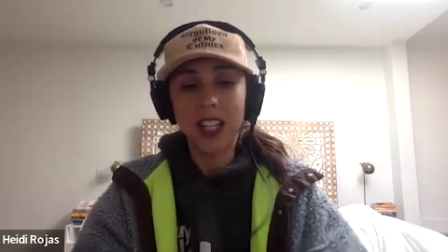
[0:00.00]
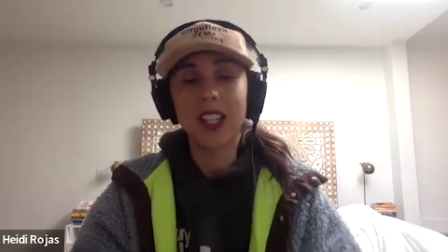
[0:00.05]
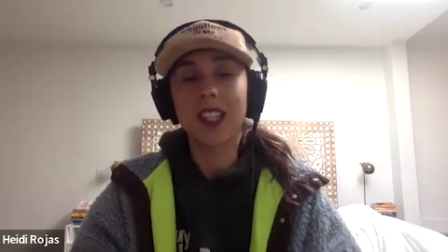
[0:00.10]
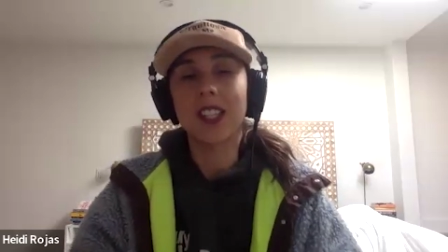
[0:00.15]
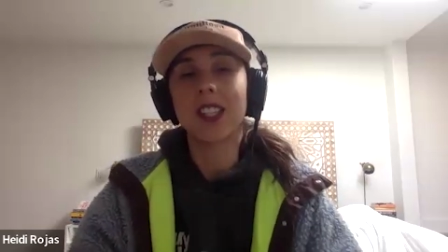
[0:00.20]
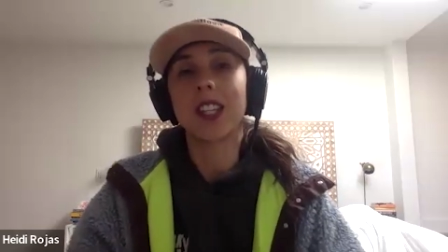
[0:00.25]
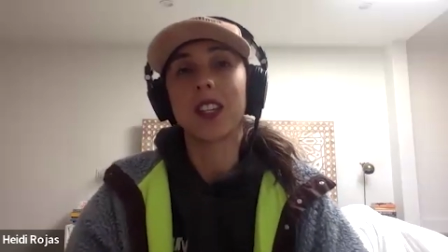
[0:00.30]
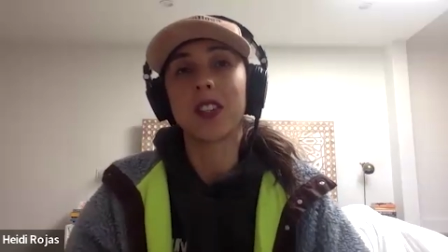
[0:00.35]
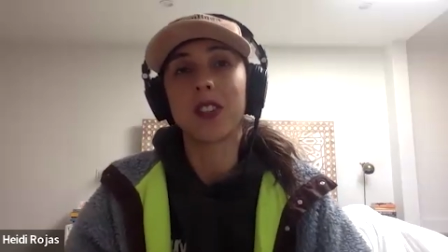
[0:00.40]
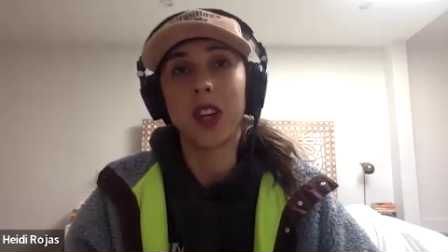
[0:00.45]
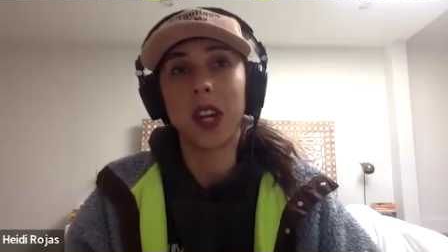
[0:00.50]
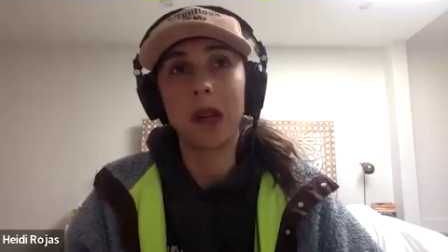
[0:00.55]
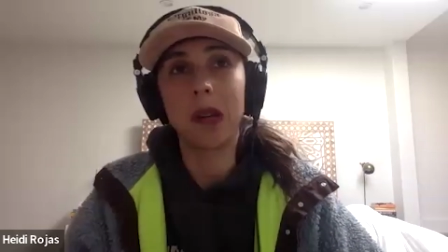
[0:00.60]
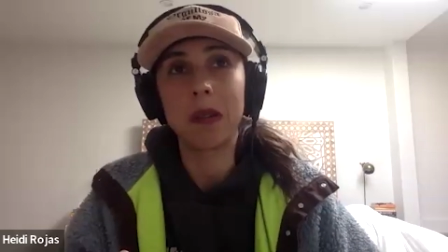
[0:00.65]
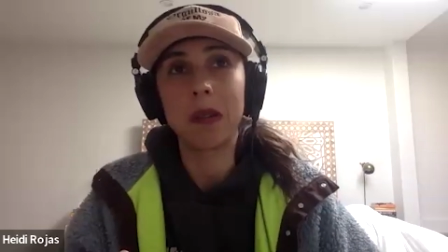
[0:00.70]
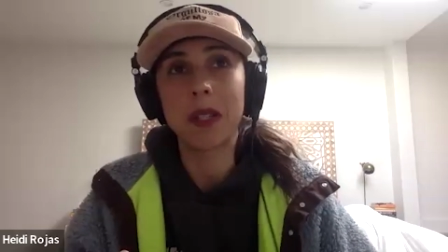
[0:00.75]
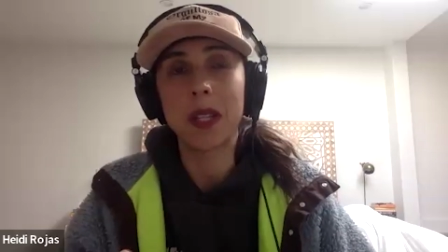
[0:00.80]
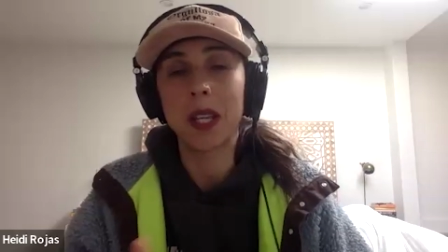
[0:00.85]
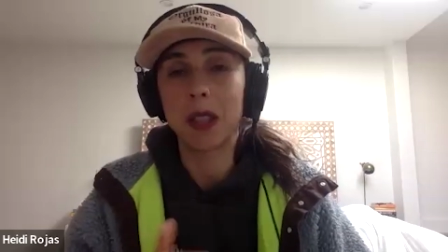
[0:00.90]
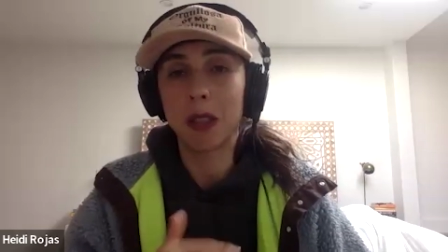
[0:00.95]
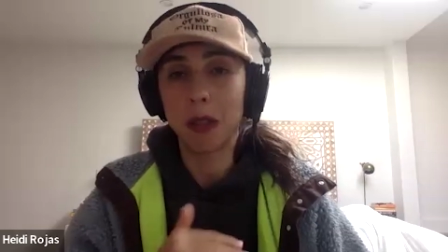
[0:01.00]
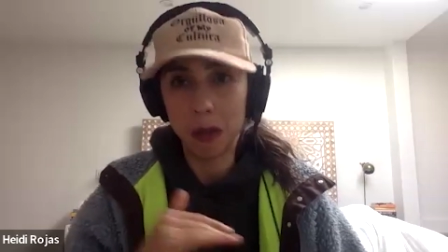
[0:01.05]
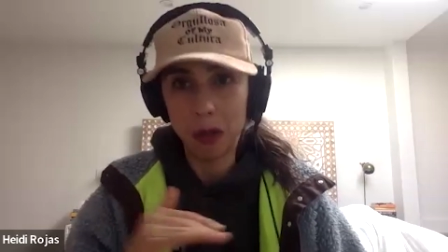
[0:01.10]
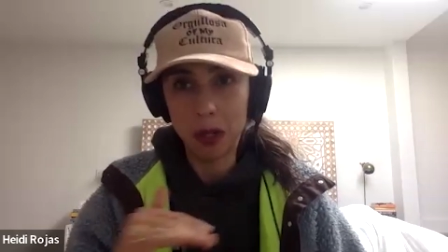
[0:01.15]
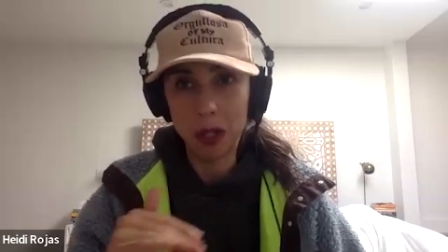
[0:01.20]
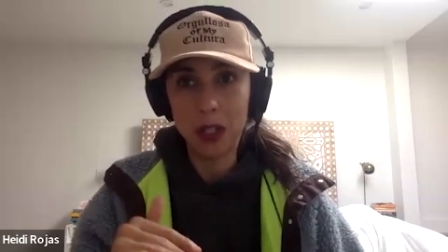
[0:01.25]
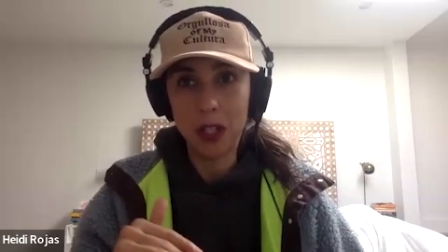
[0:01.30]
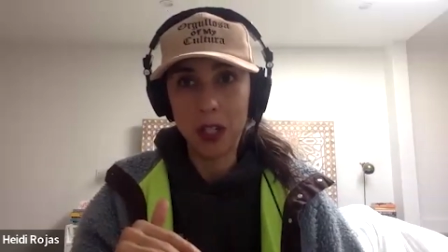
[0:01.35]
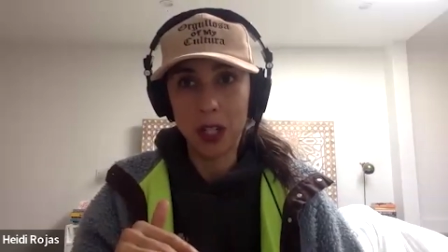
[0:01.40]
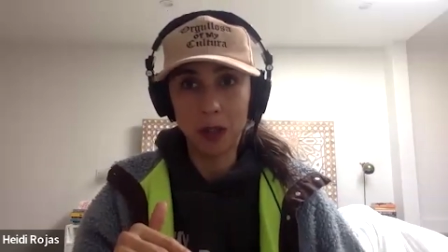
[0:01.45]
because 6th grade was like the
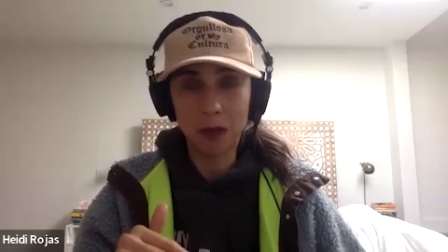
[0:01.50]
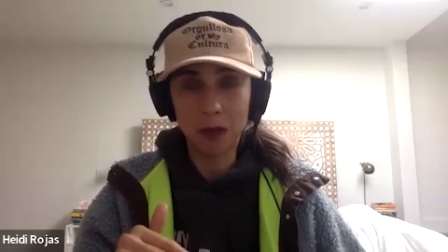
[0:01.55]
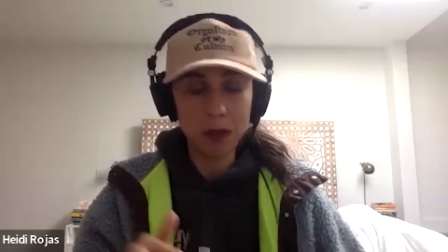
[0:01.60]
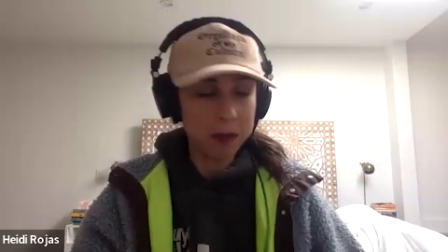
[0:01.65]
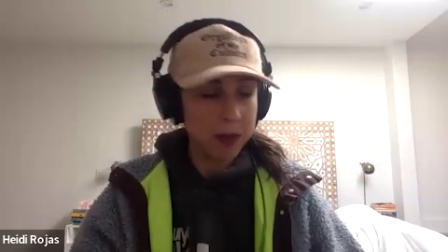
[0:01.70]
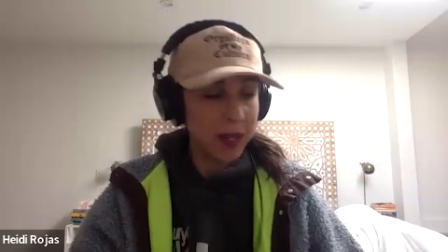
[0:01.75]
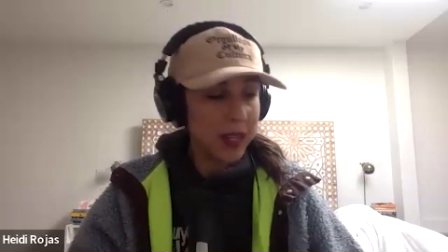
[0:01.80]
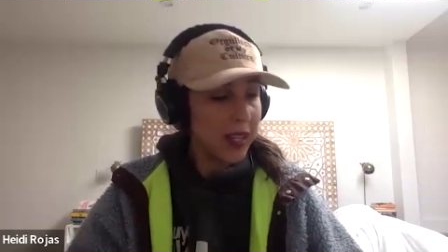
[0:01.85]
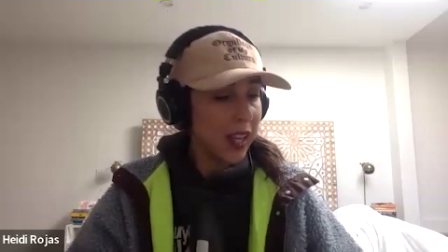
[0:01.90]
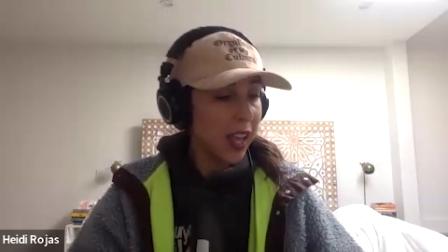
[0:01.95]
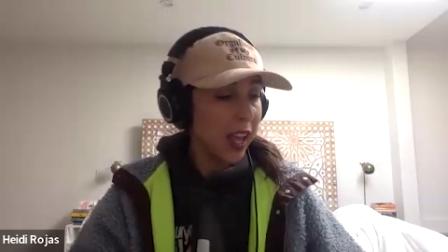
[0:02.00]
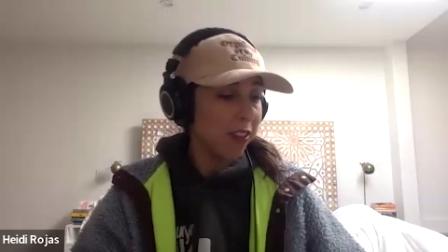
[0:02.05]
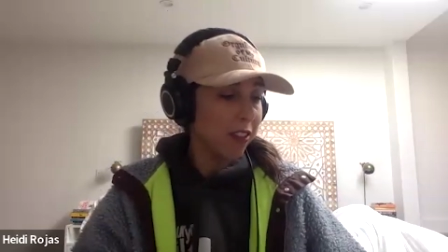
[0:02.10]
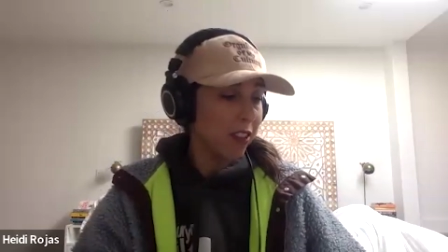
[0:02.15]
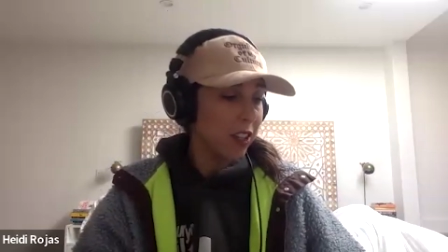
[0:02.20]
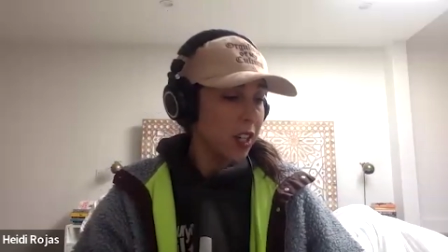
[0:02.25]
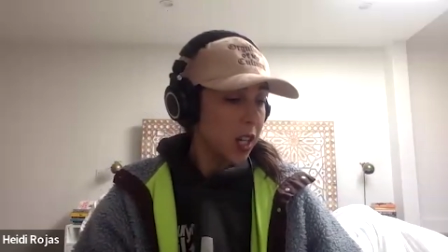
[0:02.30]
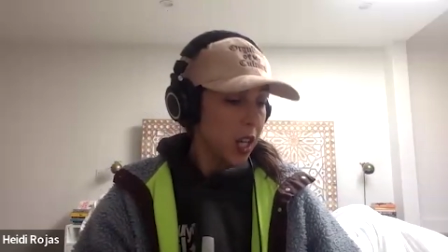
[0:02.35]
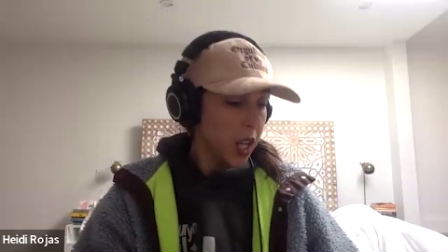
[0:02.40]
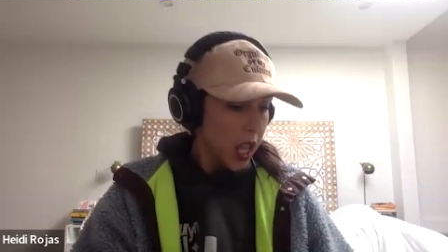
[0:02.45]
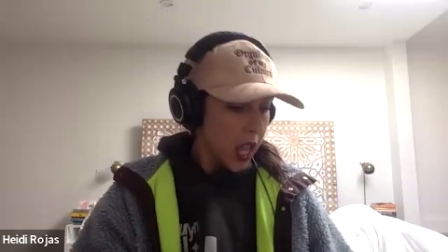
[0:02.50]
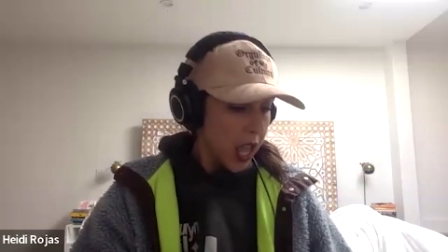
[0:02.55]
worst year for me ever.